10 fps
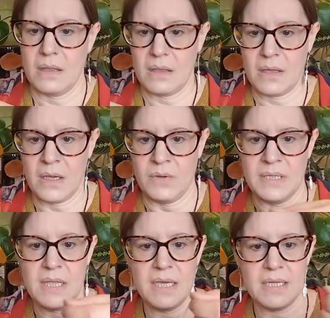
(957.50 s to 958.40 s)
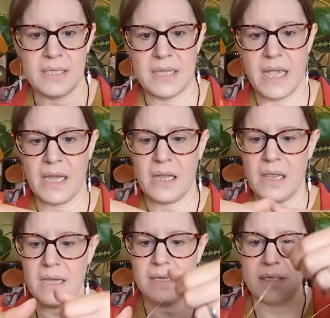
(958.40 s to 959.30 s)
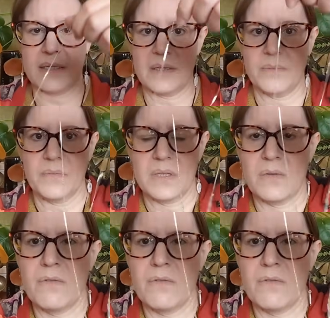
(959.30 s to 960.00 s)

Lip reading: There is this necklace. So